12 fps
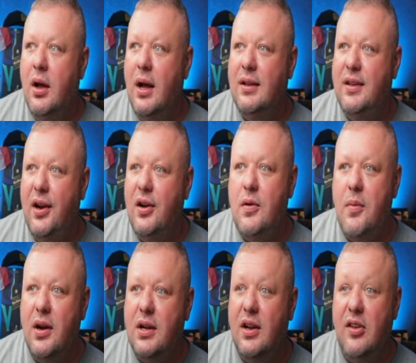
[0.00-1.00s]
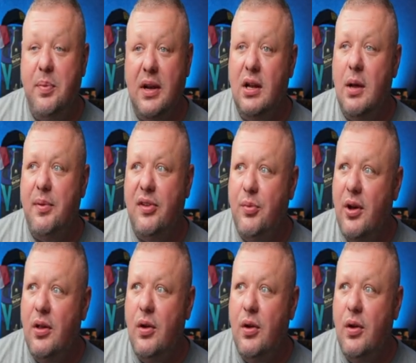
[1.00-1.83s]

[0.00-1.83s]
Ontario market is picking up as well,